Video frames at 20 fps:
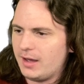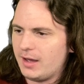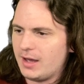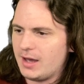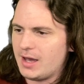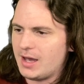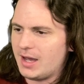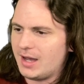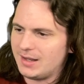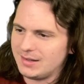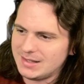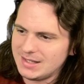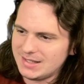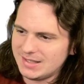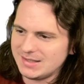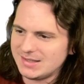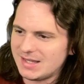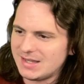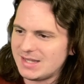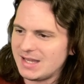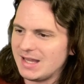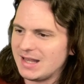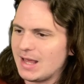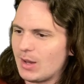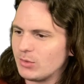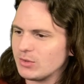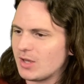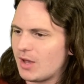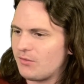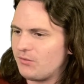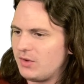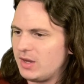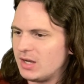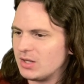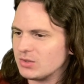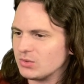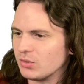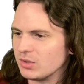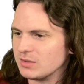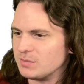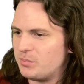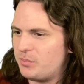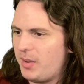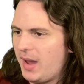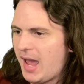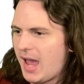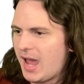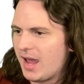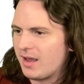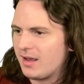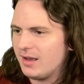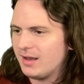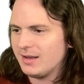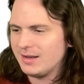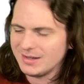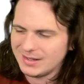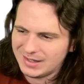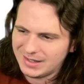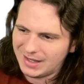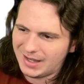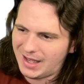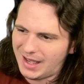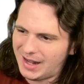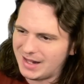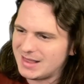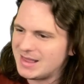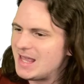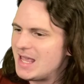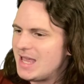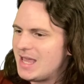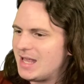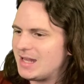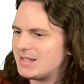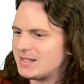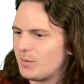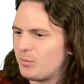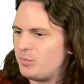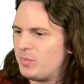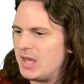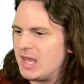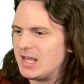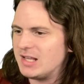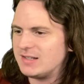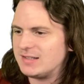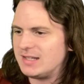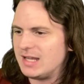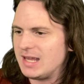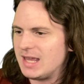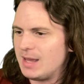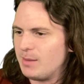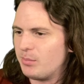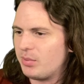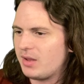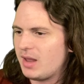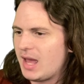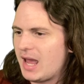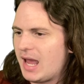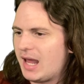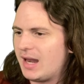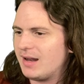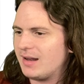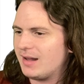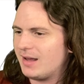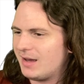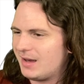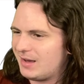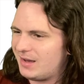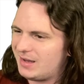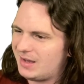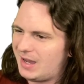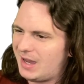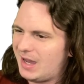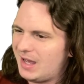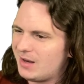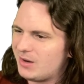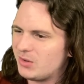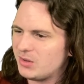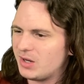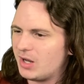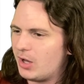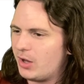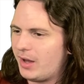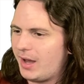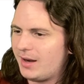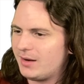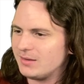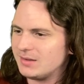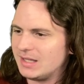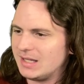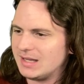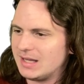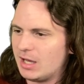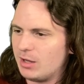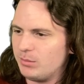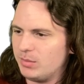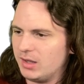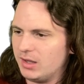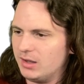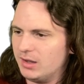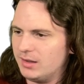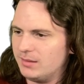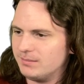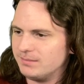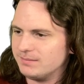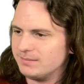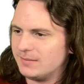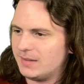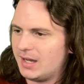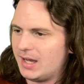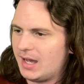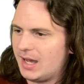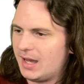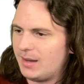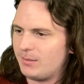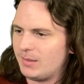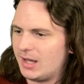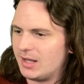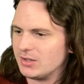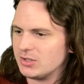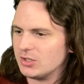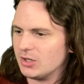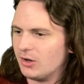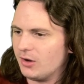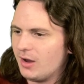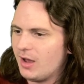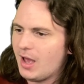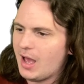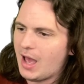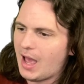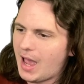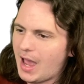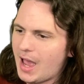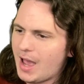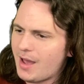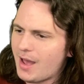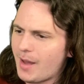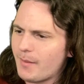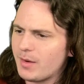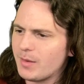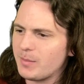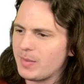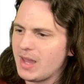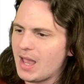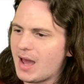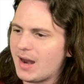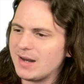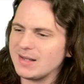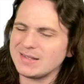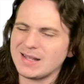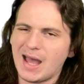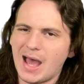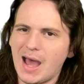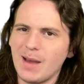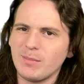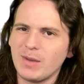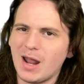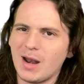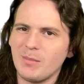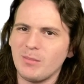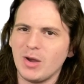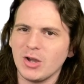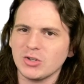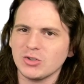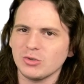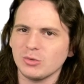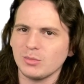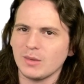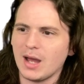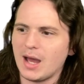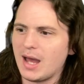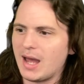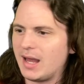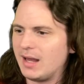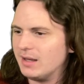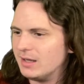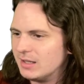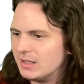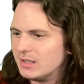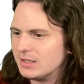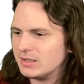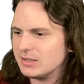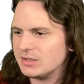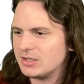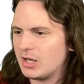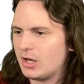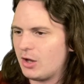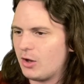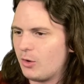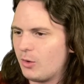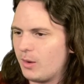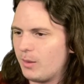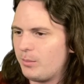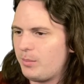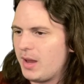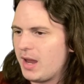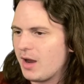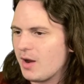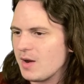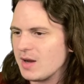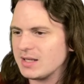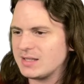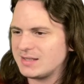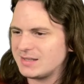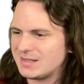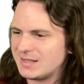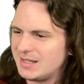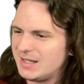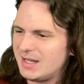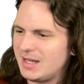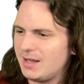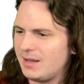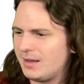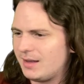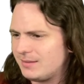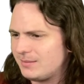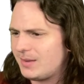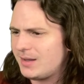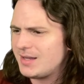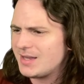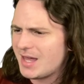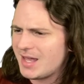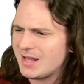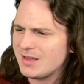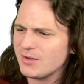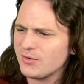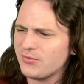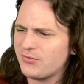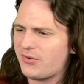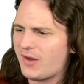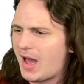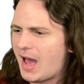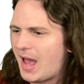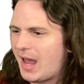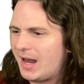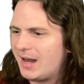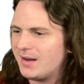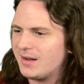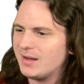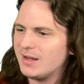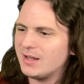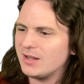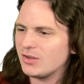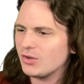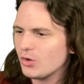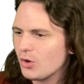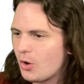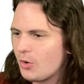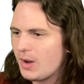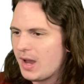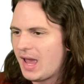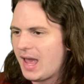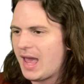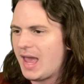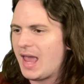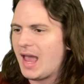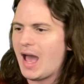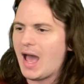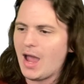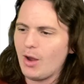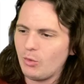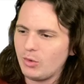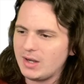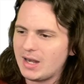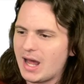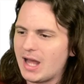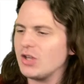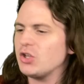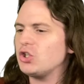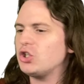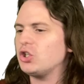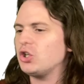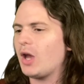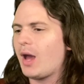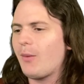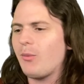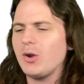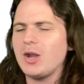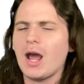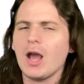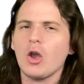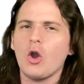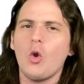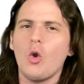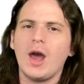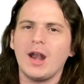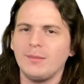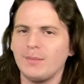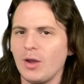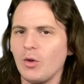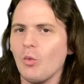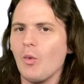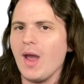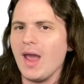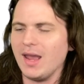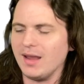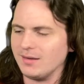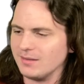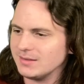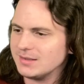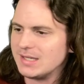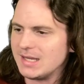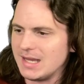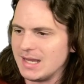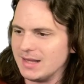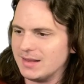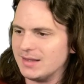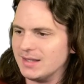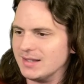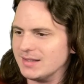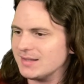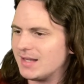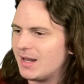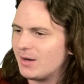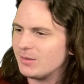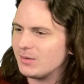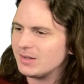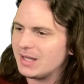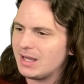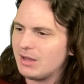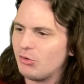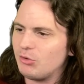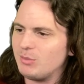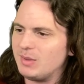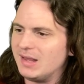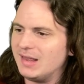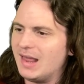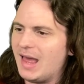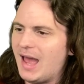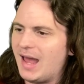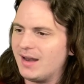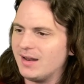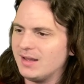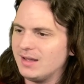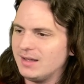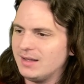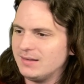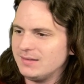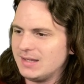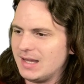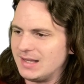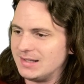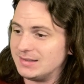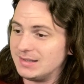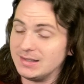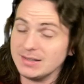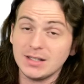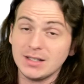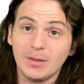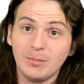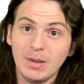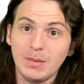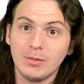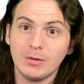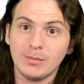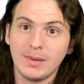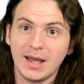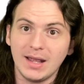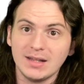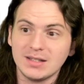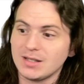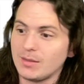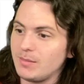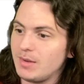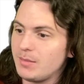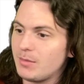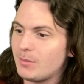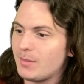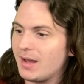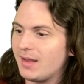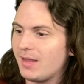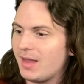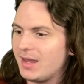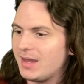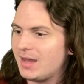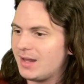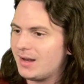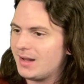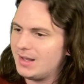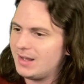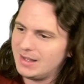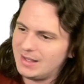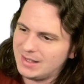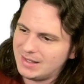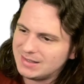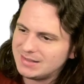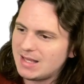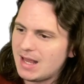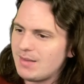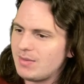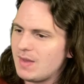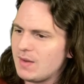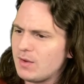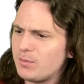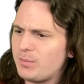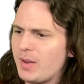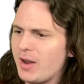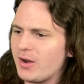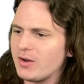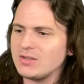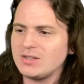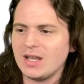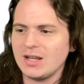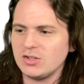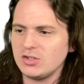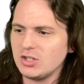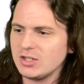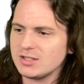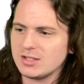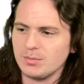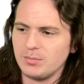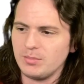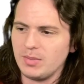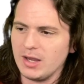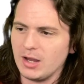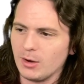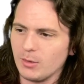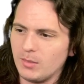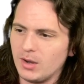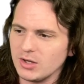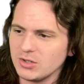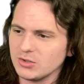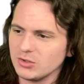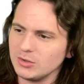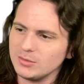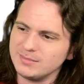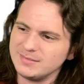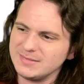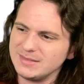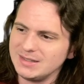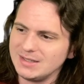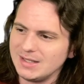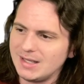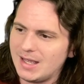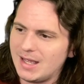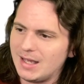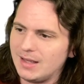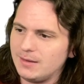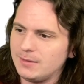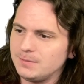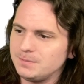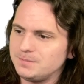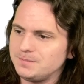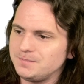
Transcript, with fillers: Uh, this is the thing that was on Venusaur's back. I think it's a big stinky plant. I don't know. I don't think that would be good. I'm not sure. Uh, I'm gonna be honest. I'm not a mushroom guy. So Paras, it, eh, eh, like they're fine. They're okay. I would not. I would not go out of my way to eat this. I don't think it would be that tasty. Some people might, some people might like it. Same thing with Parasect, just a bigger mushroom. Yeah.